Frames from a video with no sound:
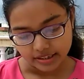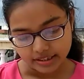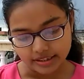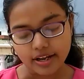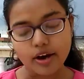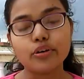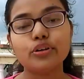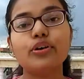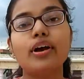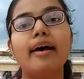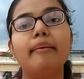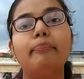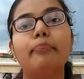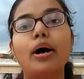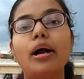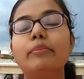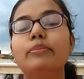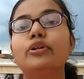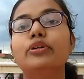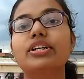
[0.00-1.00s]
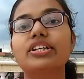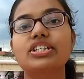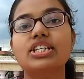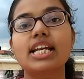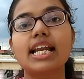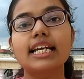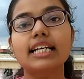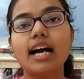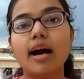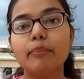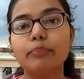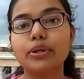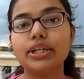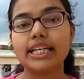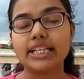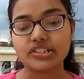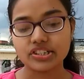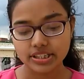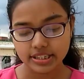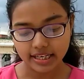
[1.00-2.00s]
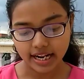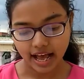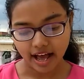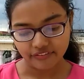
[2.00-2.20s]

Now you have permutation and combination.